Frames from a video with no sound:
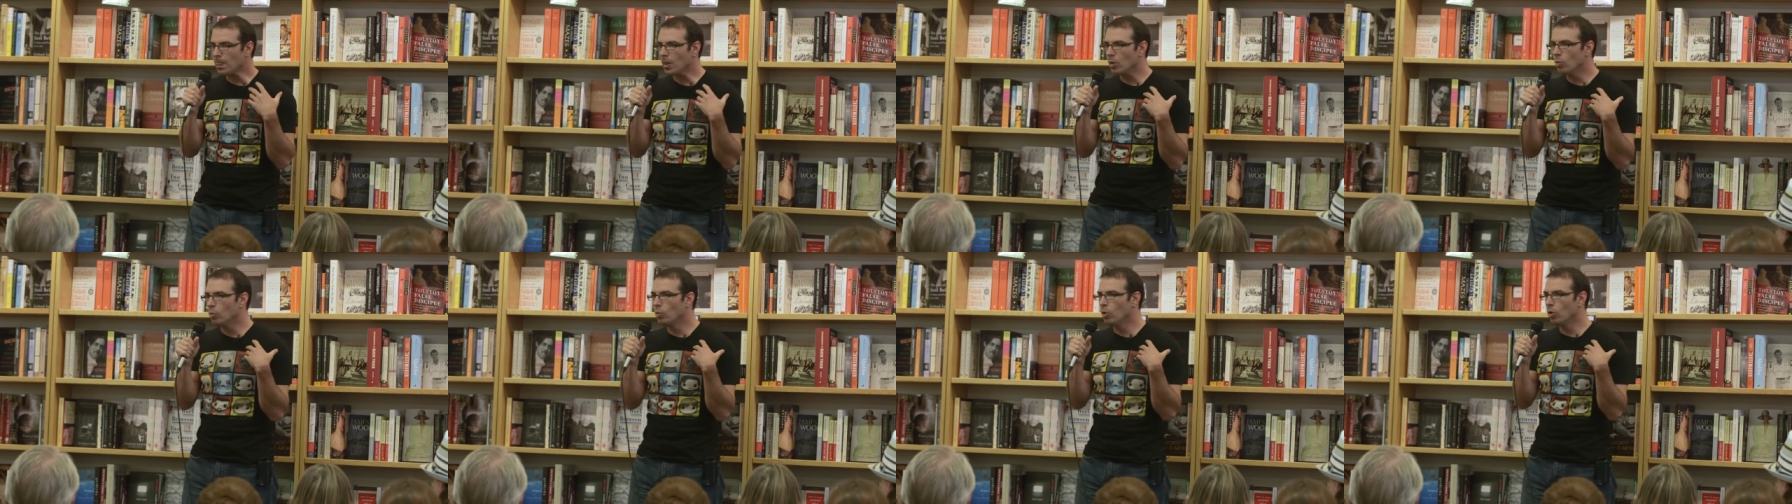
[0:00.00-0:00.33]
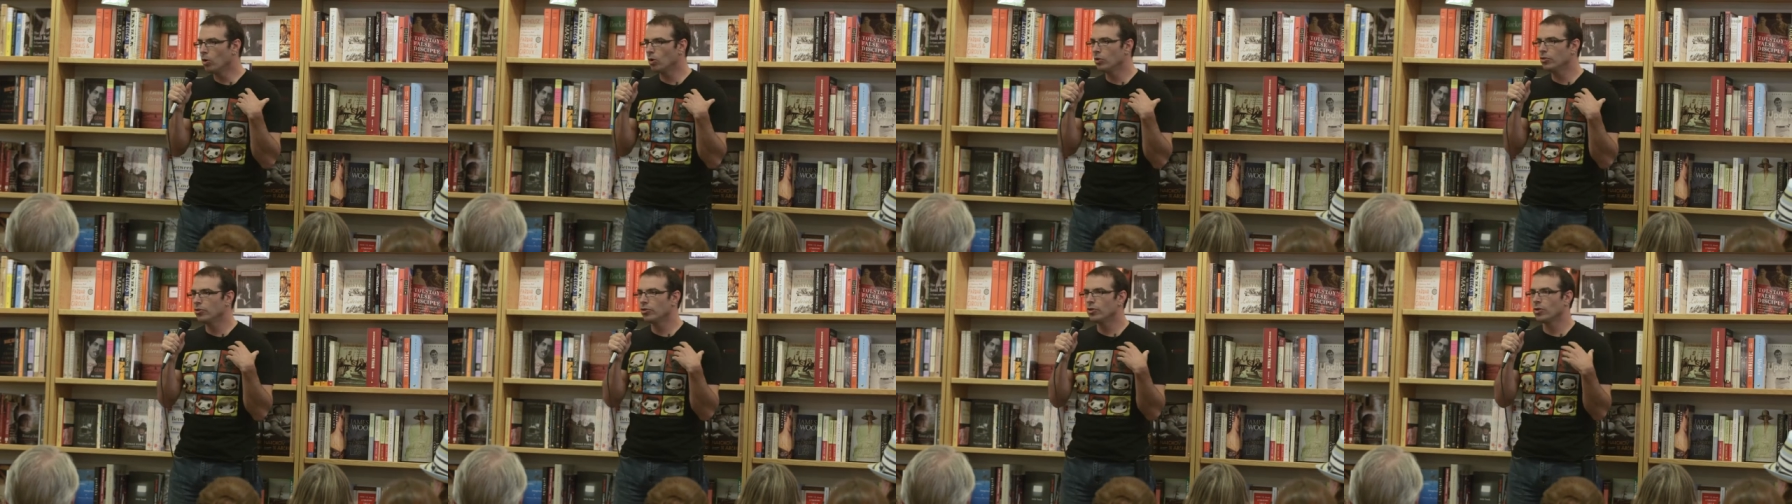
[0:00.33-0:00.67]

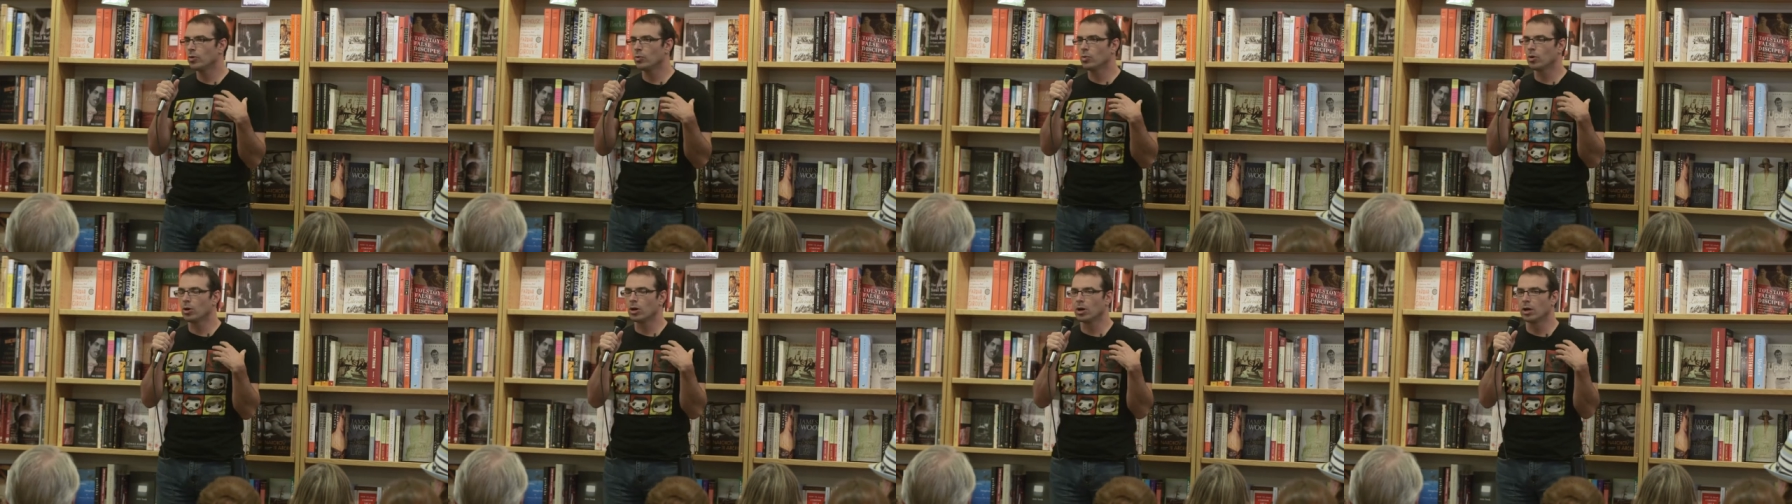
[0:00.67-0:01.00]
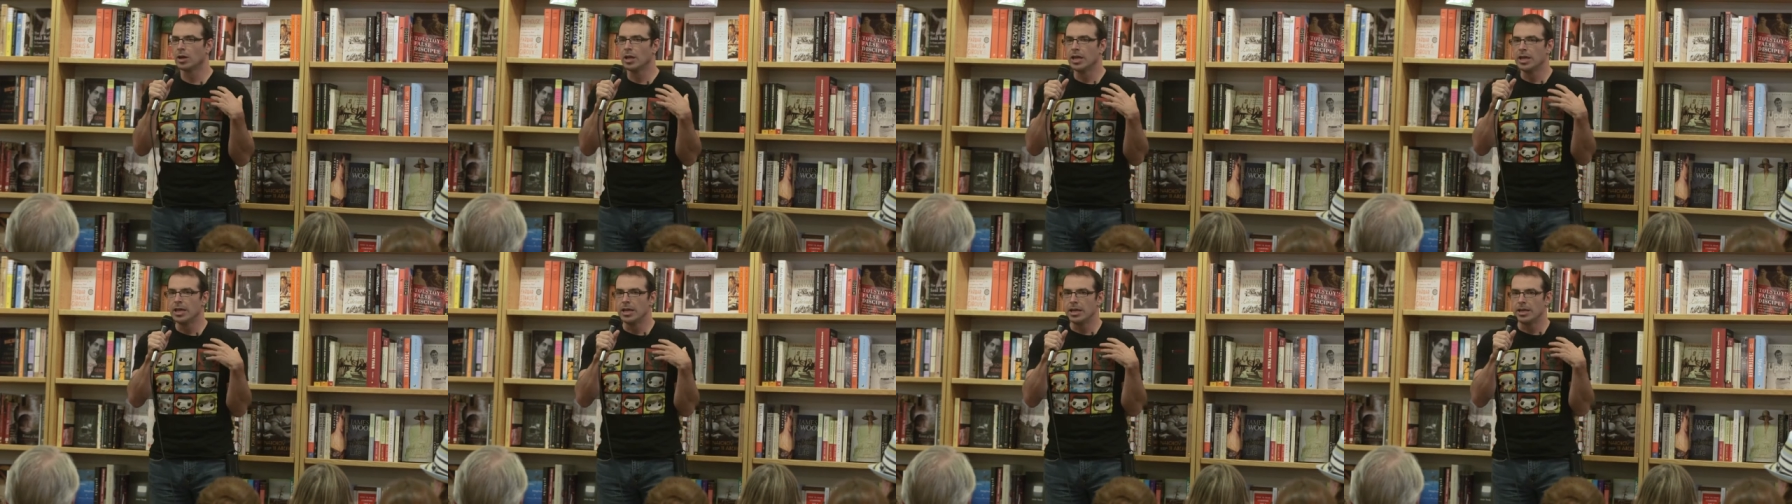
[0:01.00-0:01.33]
worlds that
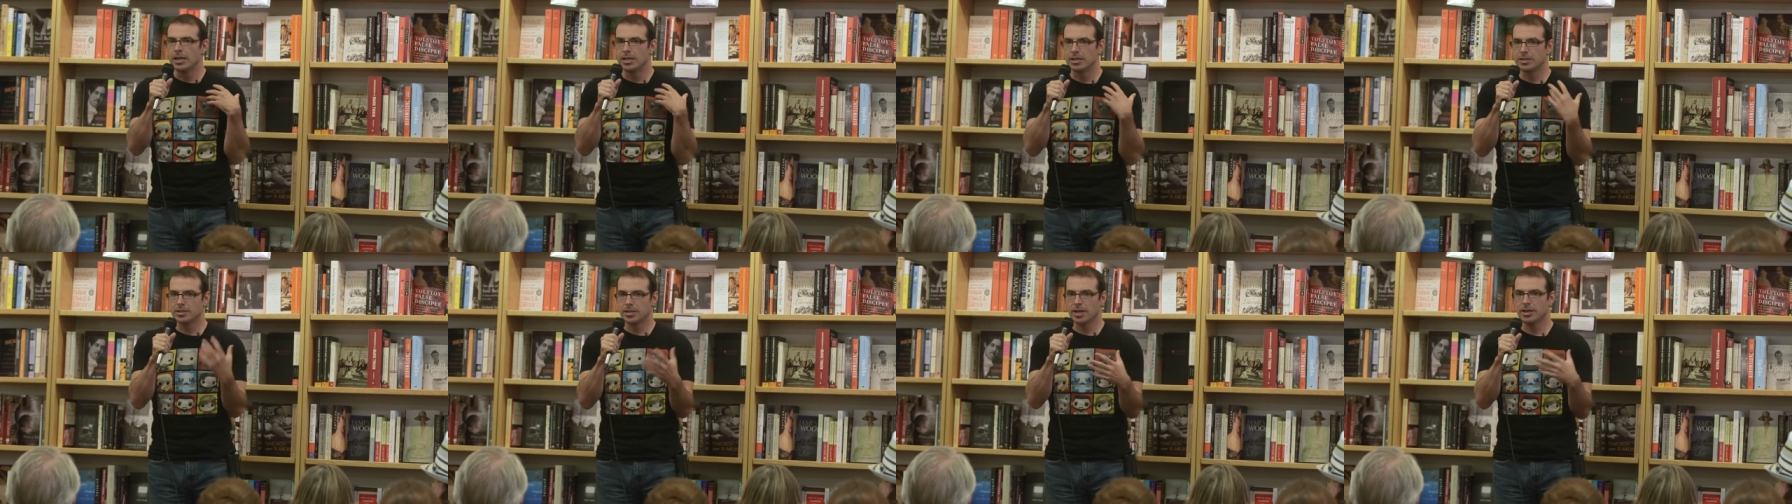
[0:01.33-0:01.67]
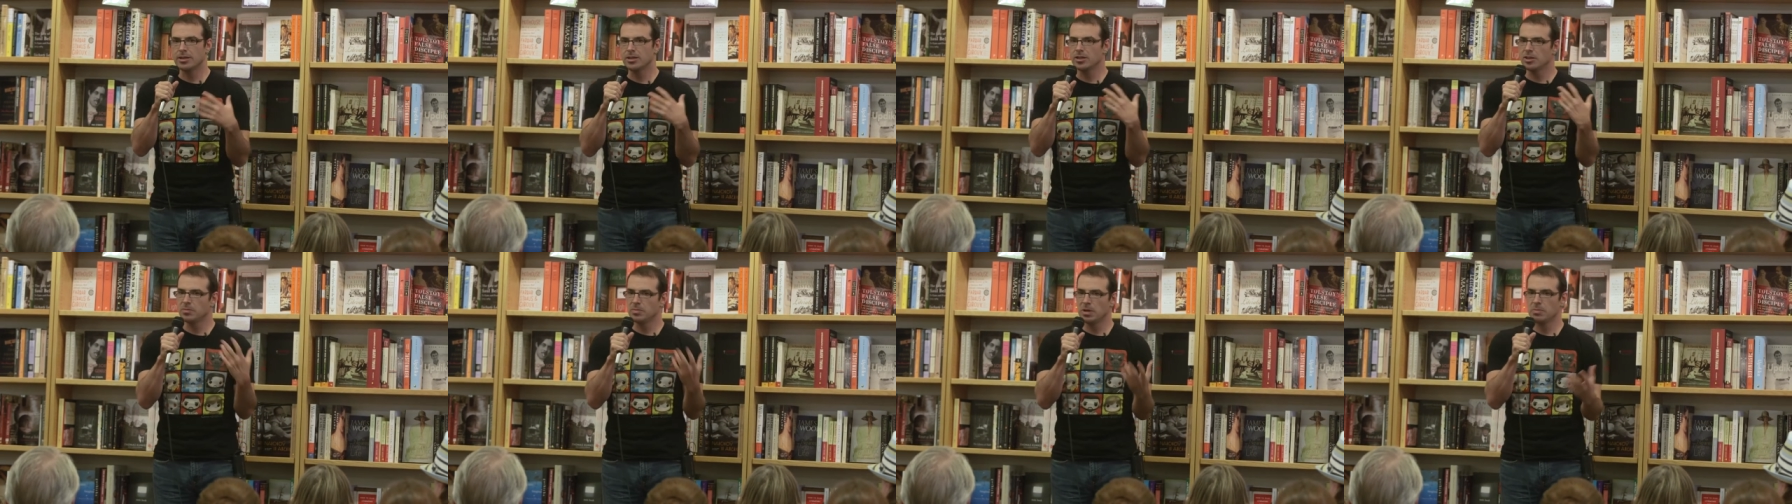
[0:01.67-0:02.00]
were
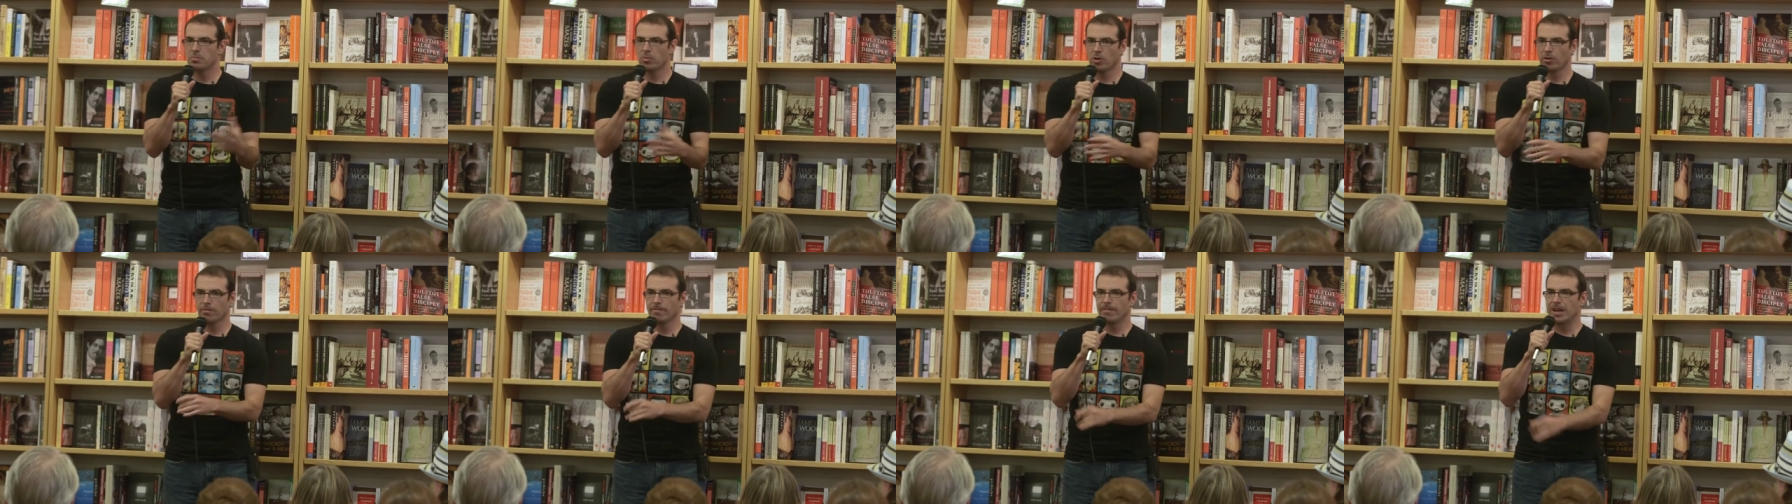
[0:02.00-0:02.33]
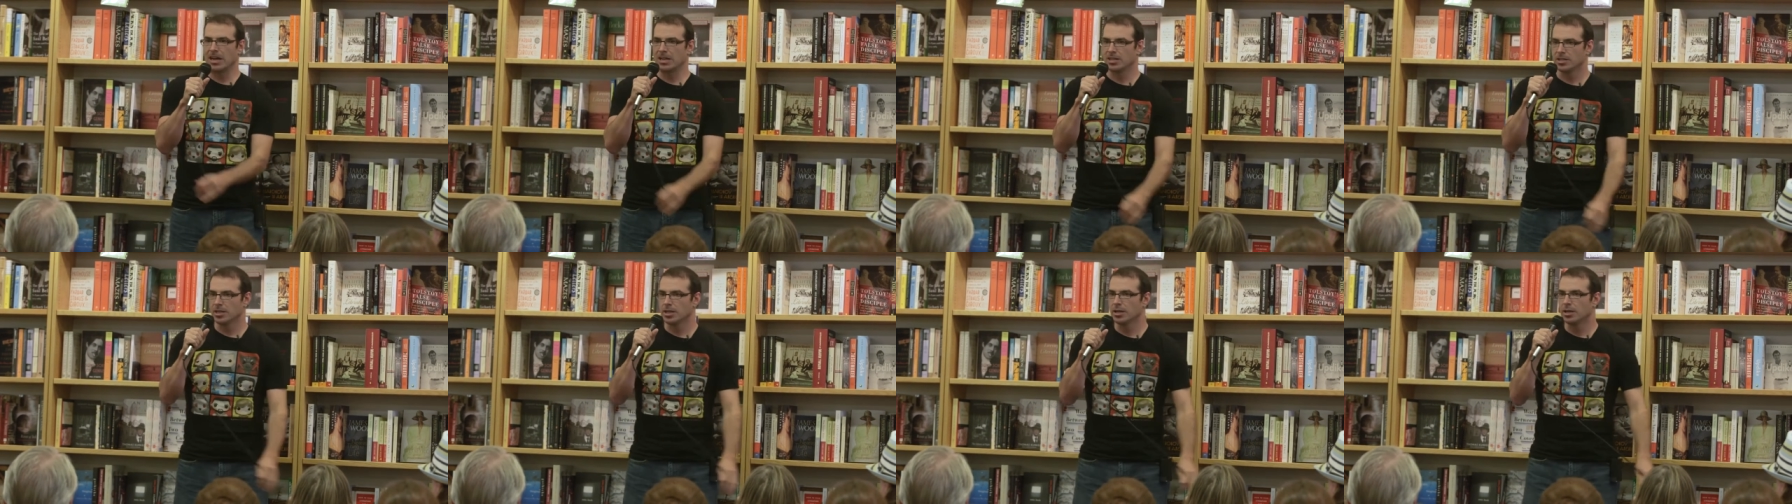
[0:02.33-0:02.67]
intended to be
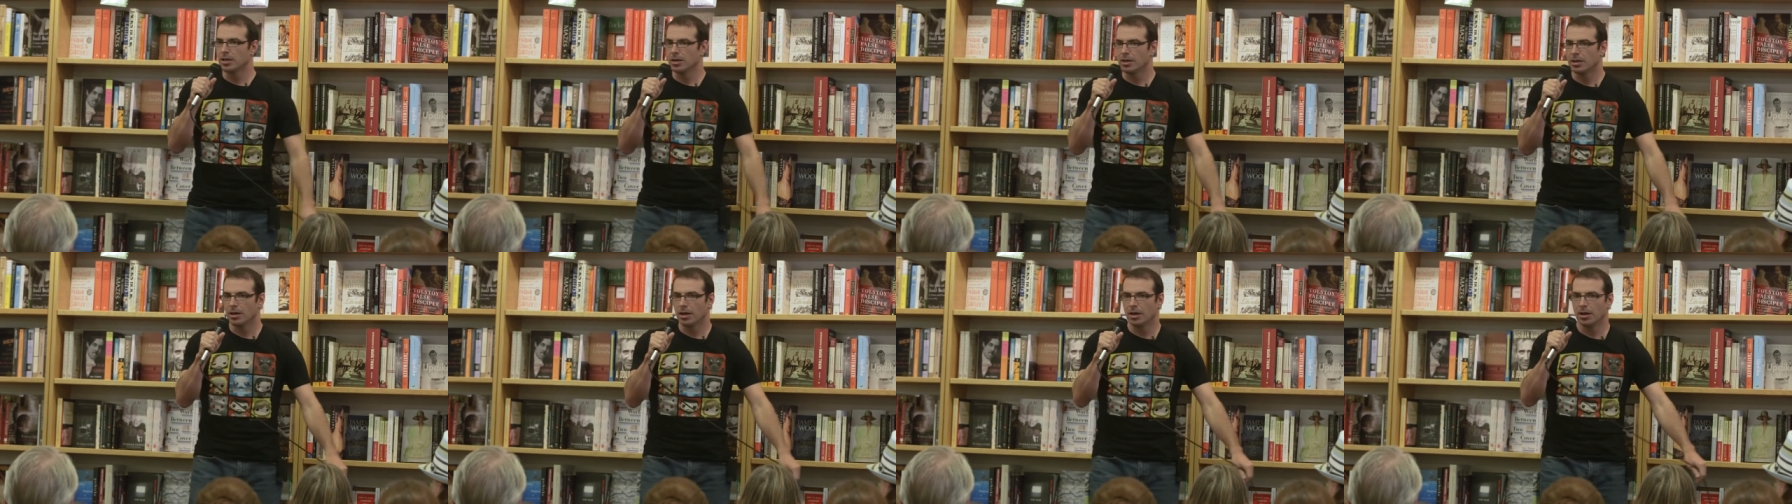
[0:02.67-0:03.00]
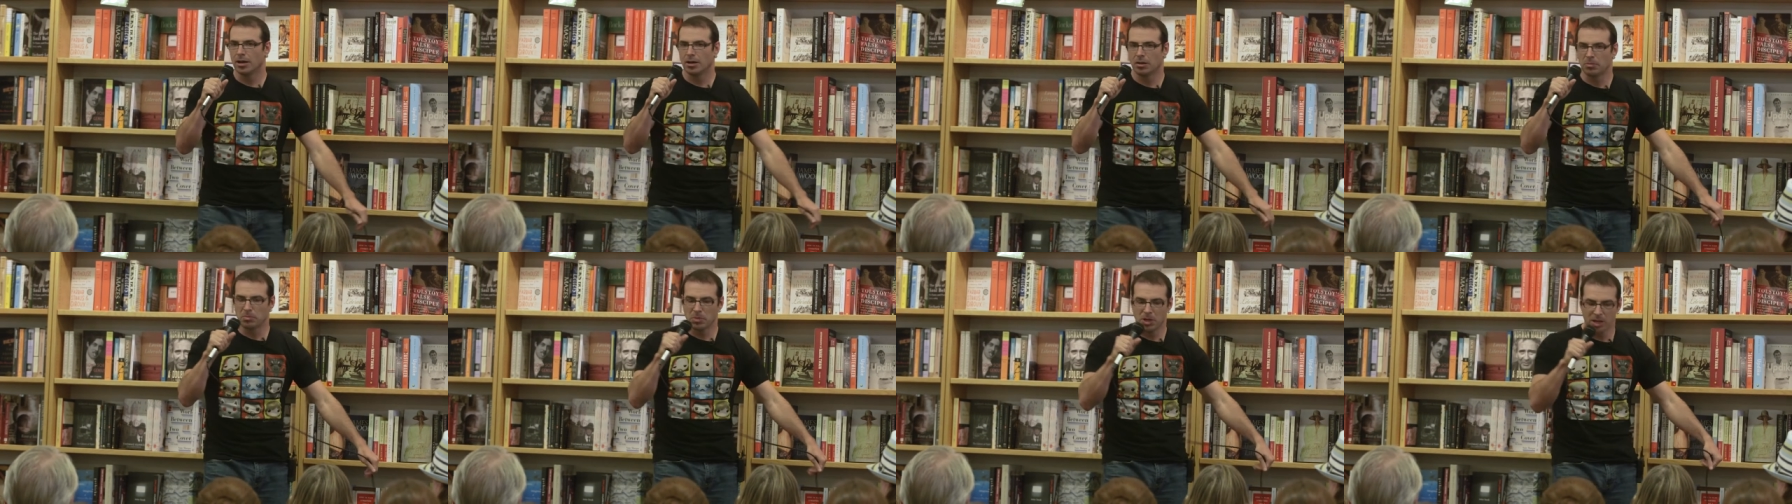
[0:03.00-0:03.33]
perfected,
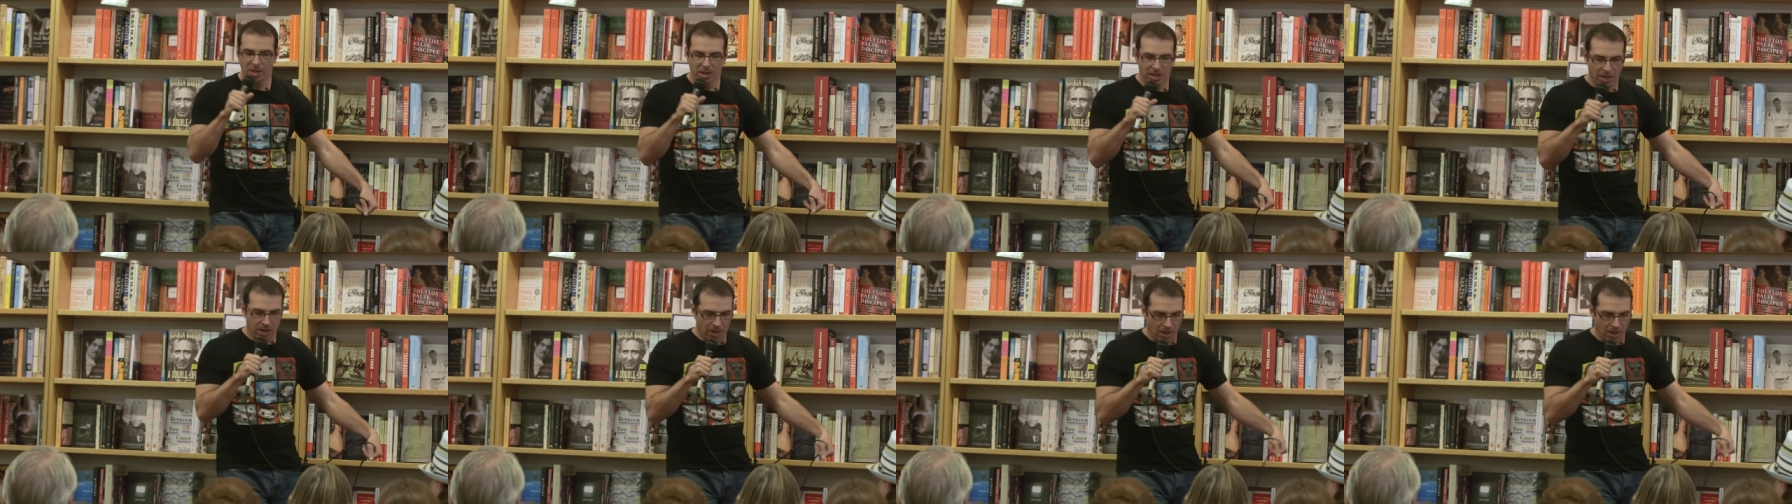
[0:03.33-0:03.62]
um,